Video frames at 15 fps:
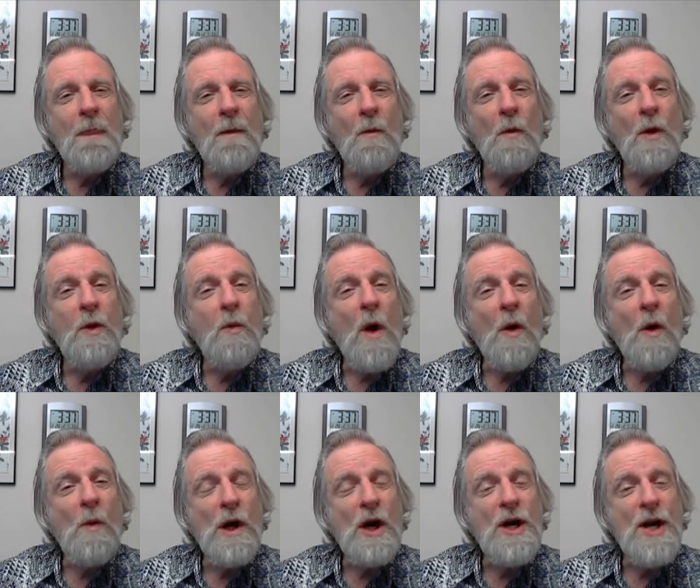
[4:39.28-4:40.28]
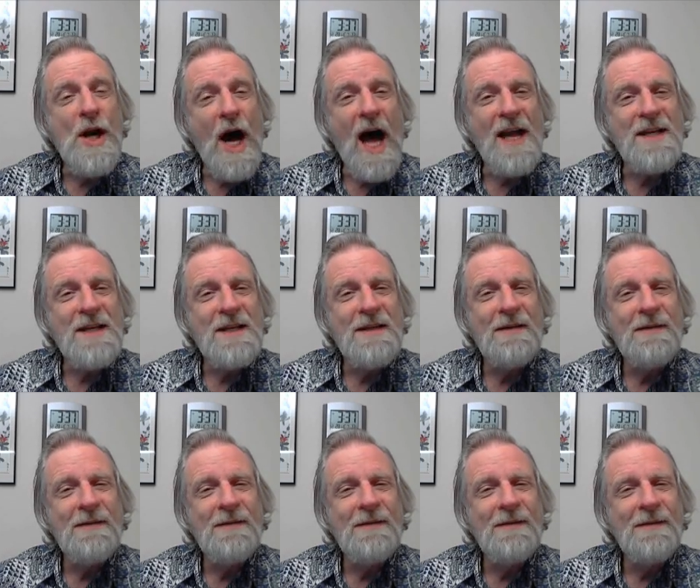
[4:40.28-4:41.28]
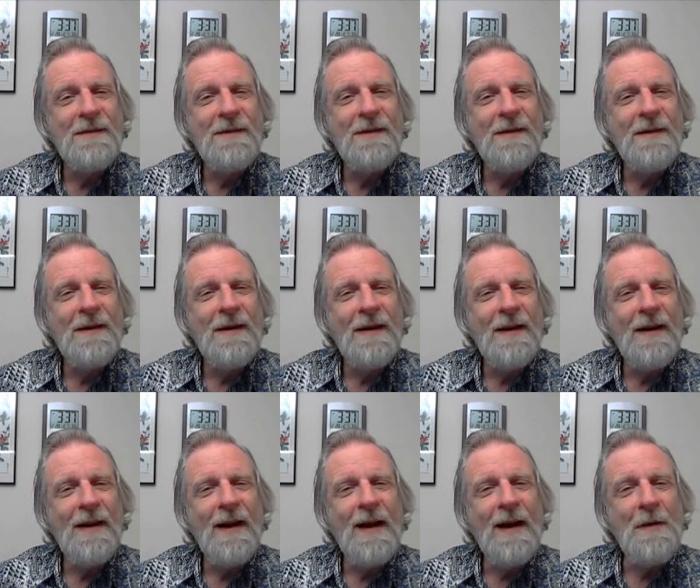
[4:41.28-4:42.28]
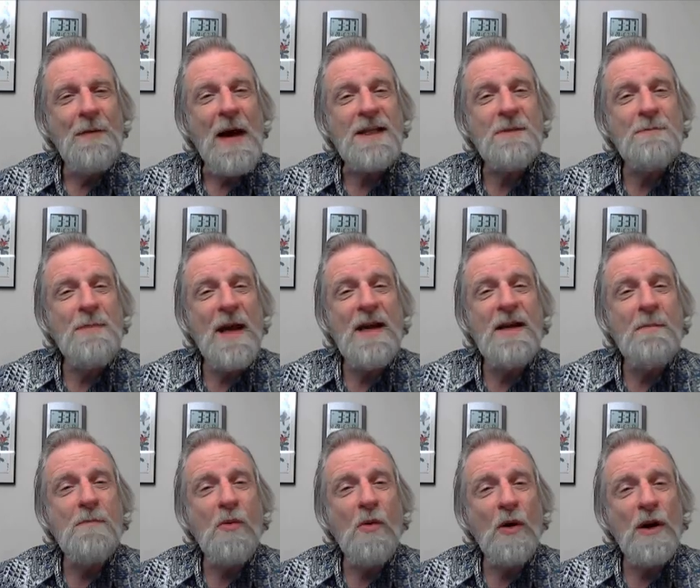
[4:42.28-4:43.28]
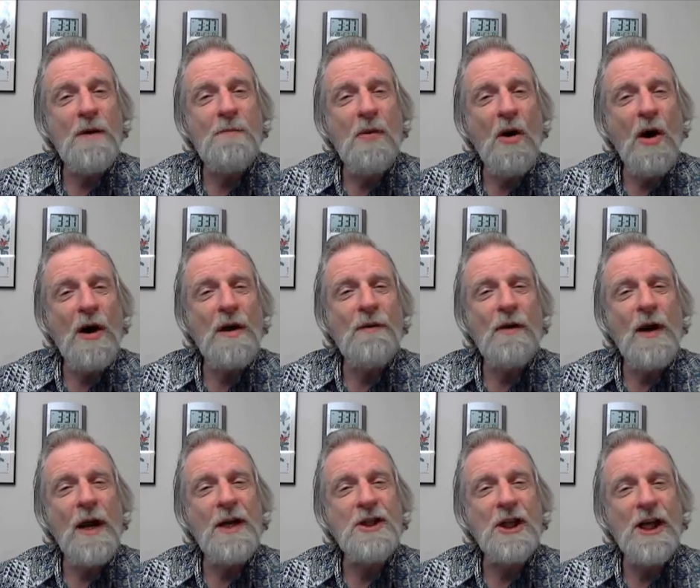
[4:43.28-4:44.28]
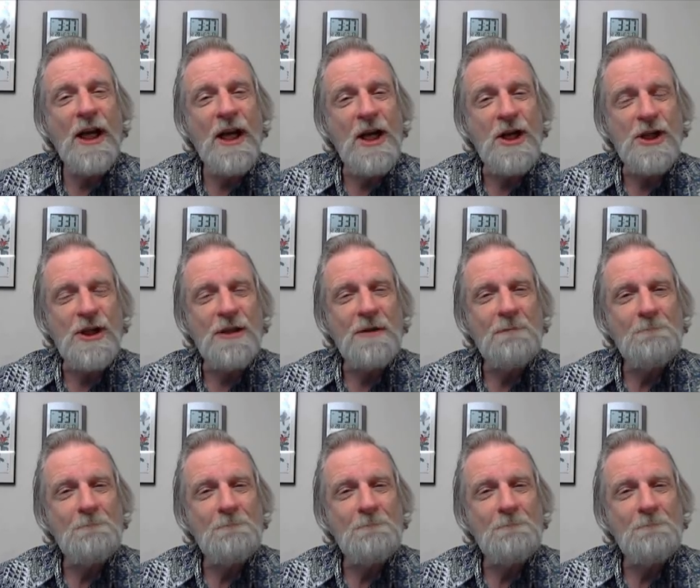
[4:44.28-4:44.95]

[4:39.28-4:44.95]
with what we are not. And that's been an important part of our education.